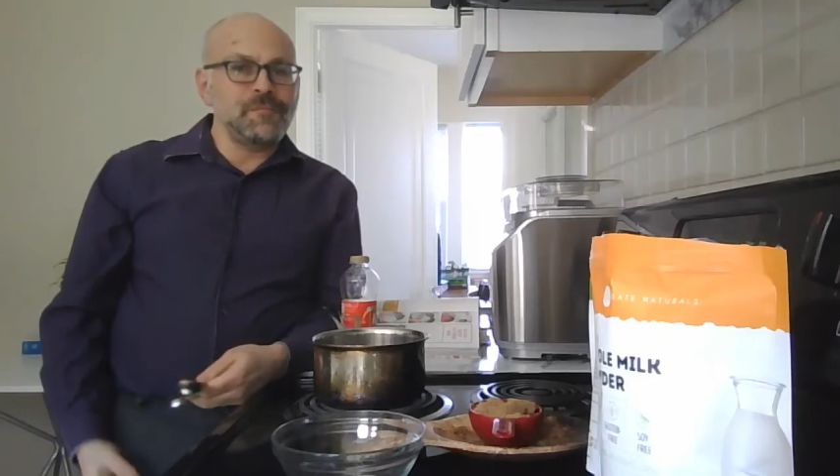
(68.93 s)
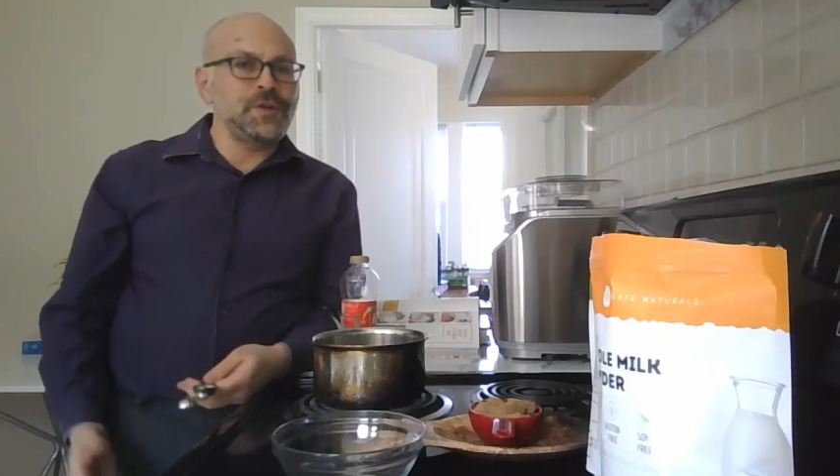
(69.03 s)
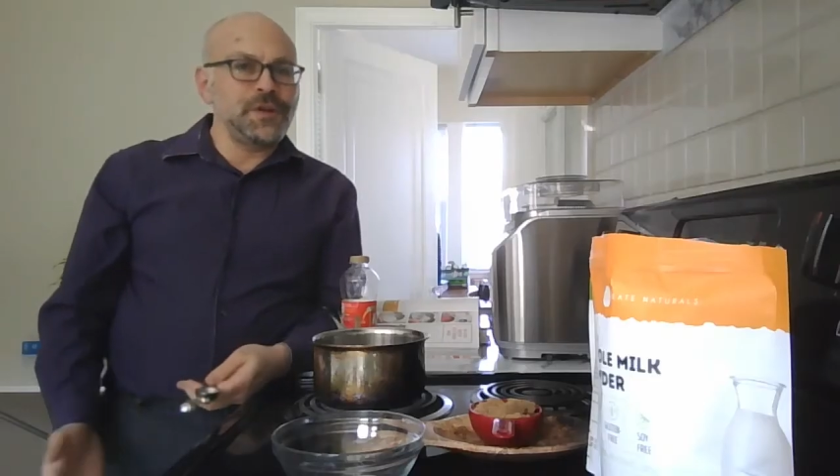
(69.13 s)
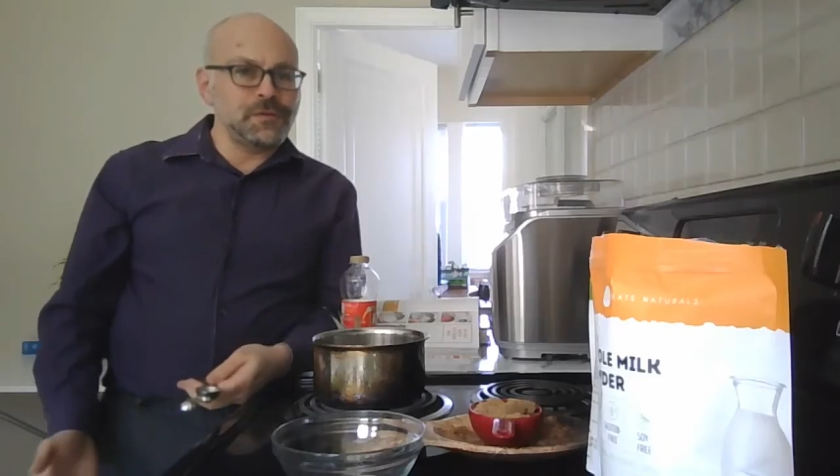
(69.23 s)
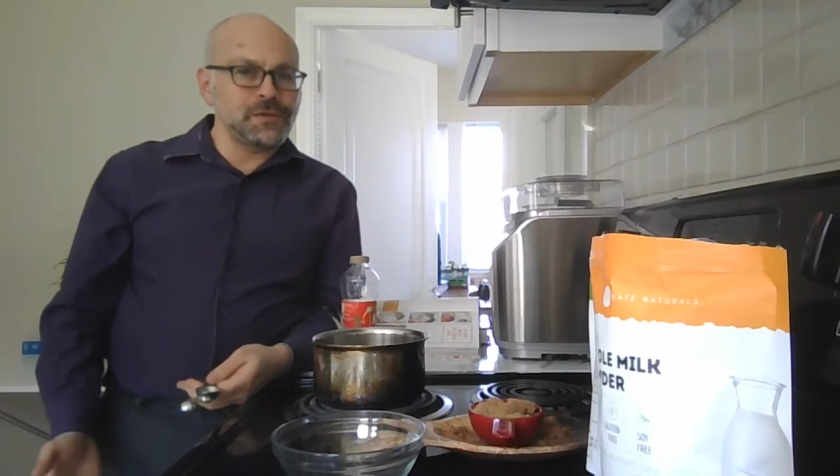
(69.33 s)

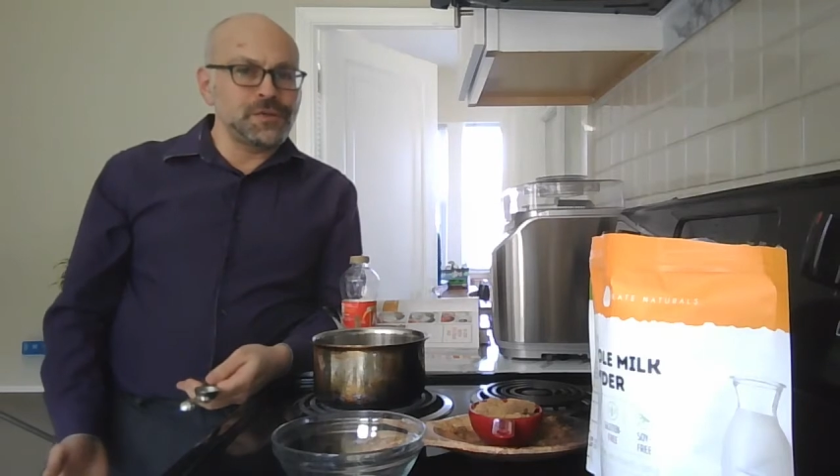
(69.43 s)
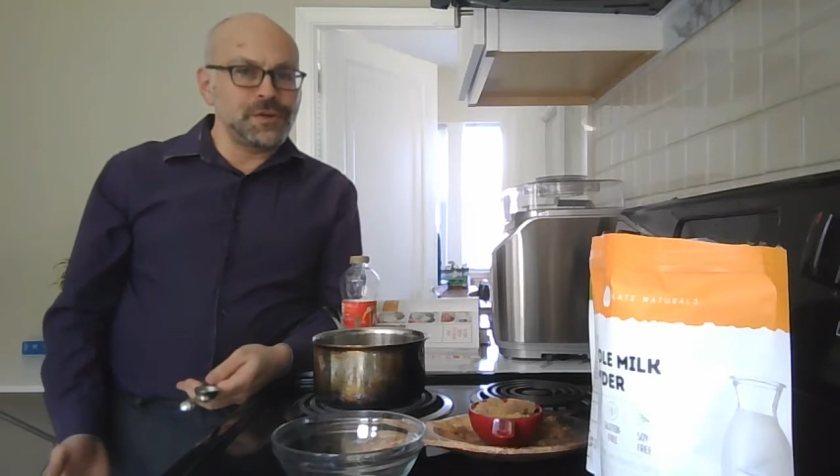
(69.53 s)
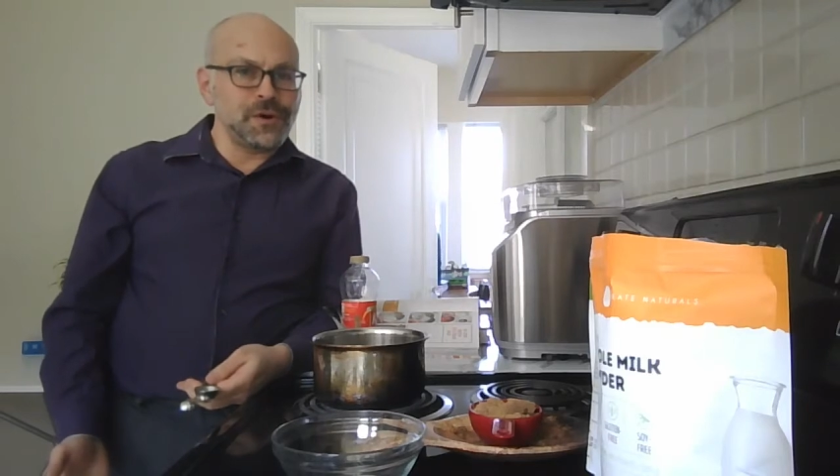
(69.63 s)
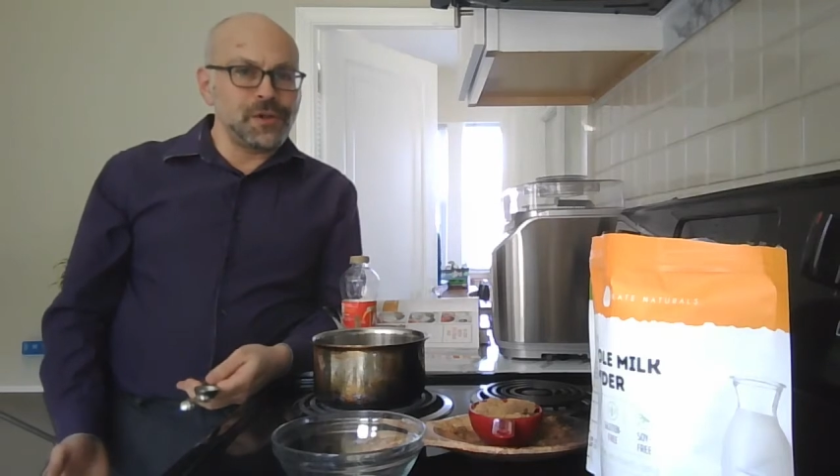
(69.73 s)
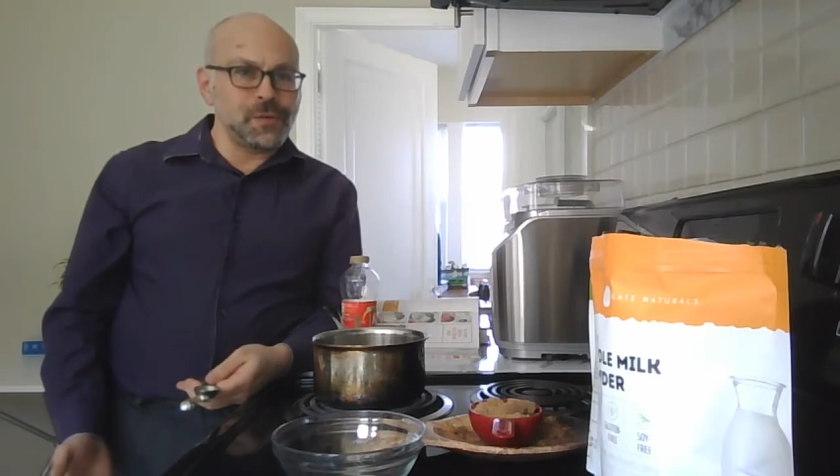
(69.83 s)
you don't do it
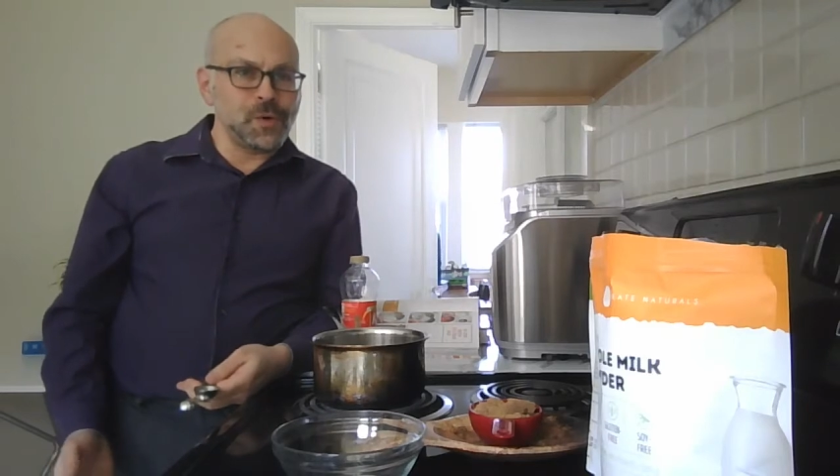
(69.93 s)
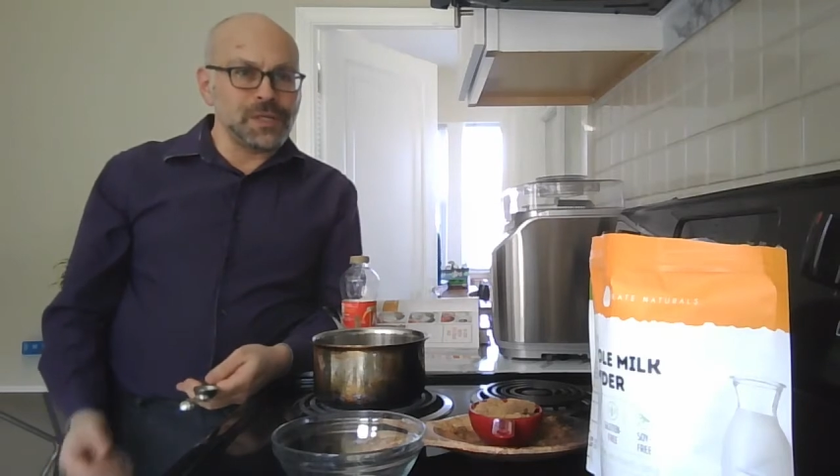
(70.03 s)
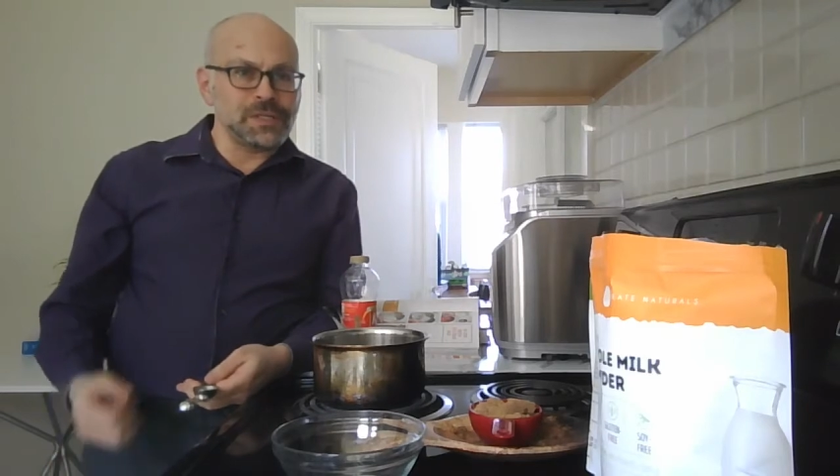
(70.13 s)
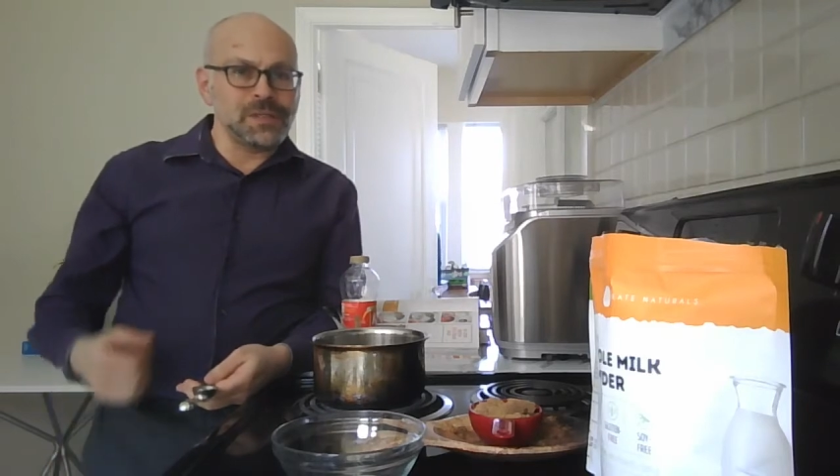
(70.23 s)
all at once.